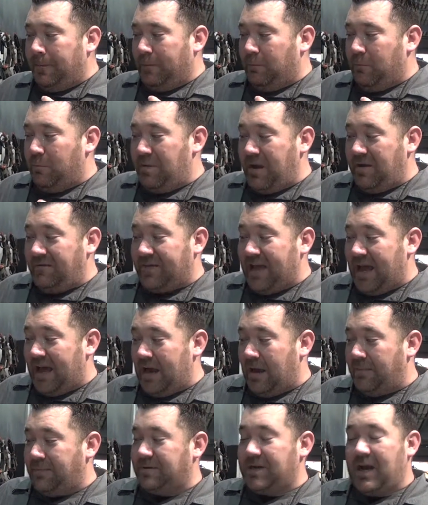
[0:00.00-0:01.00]
we beefed
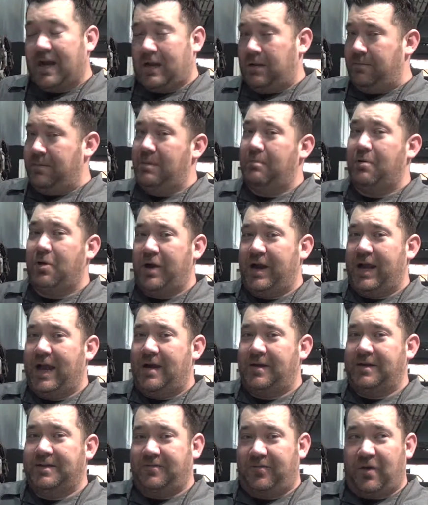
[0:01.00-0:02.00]
that up. It's not going to be burning
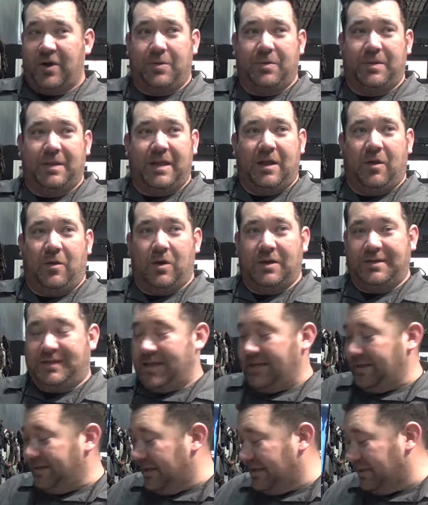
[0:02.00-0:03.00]
out as frequently or as
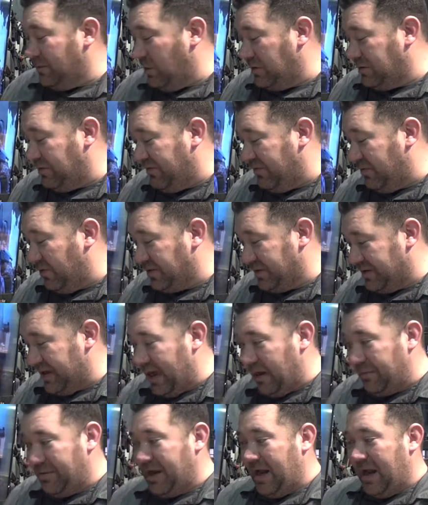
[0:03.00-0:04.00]
easy as it was before, so
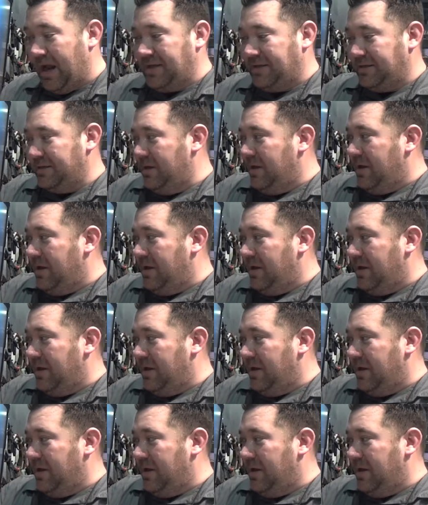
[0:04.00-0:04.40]
that'll be nice.